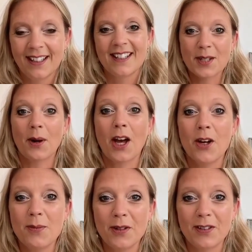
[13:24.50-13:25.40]
So I
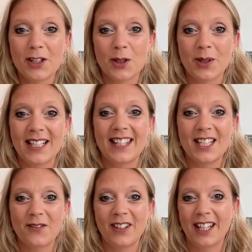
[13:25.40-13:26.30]
hope you've enjoyed
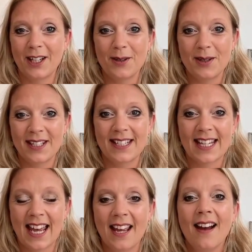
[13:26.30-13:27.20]
this video
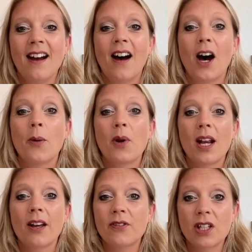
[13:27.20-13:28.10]
today. I would
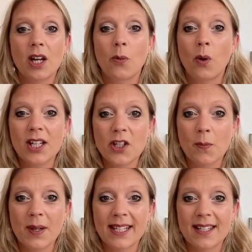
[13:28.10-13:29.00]
love to know, what is
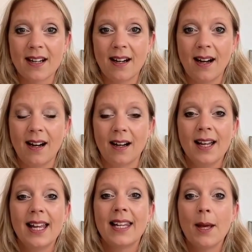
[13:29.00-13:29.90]
your biggest aha?
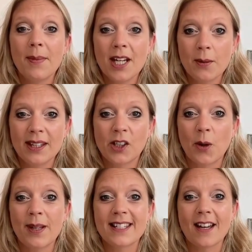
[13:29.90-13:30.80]
Let me know in the
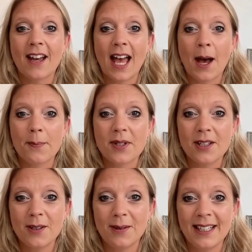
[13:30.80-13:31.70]
comments. I
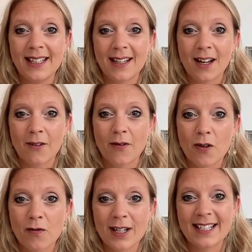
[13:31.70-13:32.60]
absolutely love
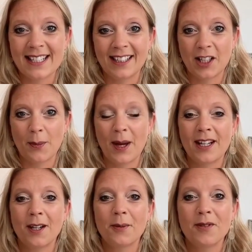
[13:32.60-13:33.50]
reading them,
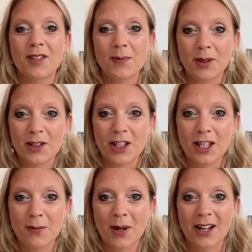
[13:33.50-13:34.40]
and I will respond
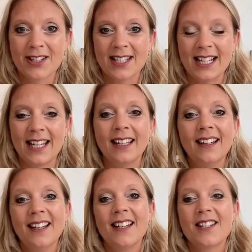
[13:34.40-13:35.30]
to you personally.
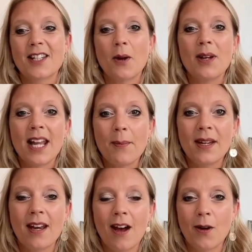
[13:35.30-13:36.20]
So let
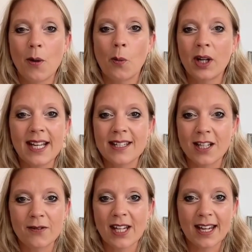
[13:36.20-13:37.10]
me know what it is
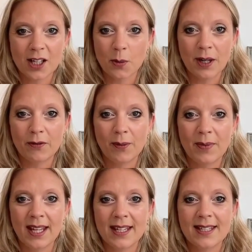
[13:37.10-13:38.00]
that you've taken away
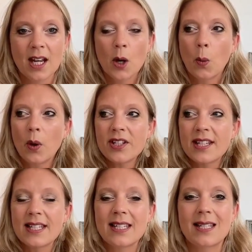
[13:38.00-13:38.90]
from this. What has
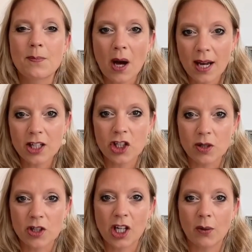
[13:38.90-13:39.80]
this inspired
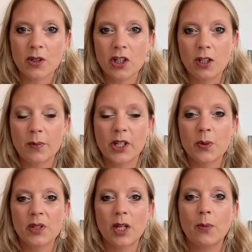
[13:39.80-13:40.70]
you to go and do?
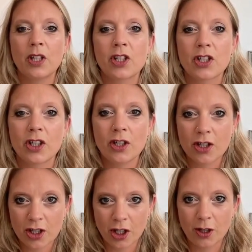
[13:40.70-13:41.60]
Because we don't want to just
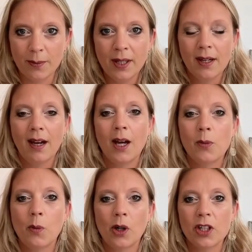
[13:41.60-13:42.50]
consume
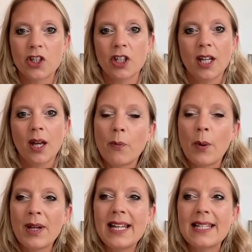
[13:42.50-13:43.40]
and watch.
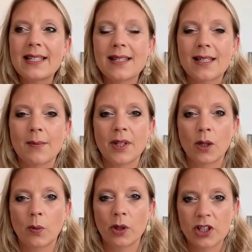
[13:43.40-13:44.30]
When we listen to
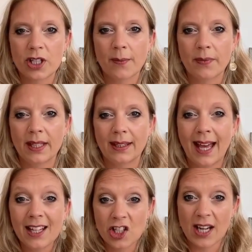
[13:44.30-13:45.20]
something or watch something
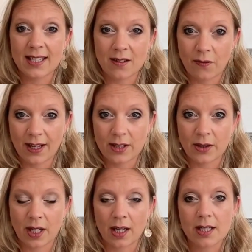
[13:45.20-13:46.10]
that actually has an effect
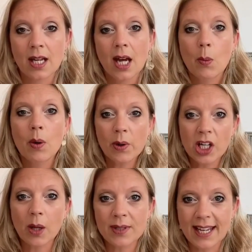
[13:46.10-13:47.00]
on us, we want
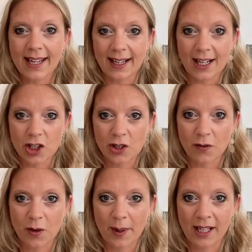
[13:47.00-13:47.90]
to go and take an action
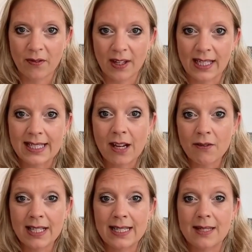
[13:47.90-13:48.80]
off the back of it, because that
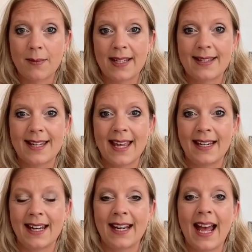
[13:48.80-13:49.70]
really cements it
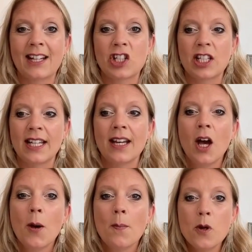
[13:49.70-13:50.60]
in, and it actually
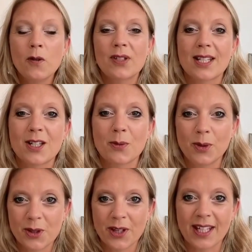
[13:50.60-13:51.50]
moves us
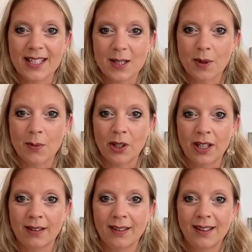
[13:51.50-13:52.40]
towards the things that we want
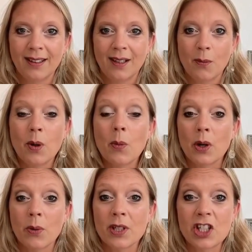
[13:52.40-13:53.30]

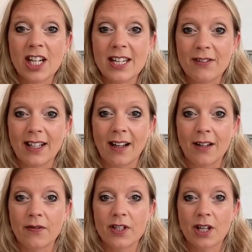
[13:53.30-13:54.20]
to achieve in
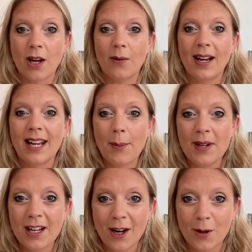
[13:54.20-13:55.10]
life. So let
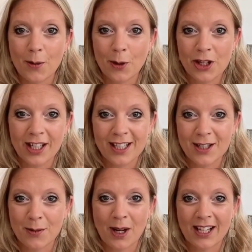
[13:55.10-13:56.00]
me know what you're going to
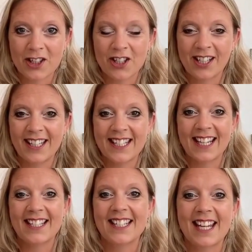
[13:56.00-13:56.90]
do, what action you're going to
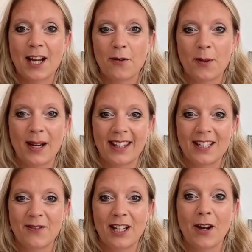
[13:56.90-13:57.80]
take today off the back of
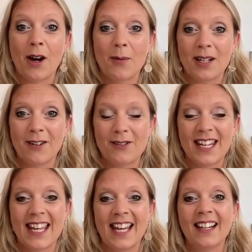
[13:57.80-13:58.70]
this video. I would love
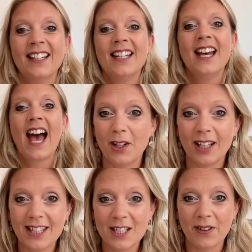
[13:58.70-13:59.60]
to hear. If you
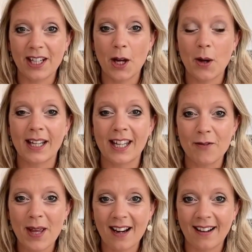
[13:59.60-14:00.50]
like this video,
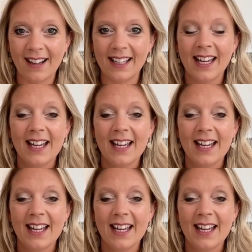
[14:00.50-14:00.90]
give me a like.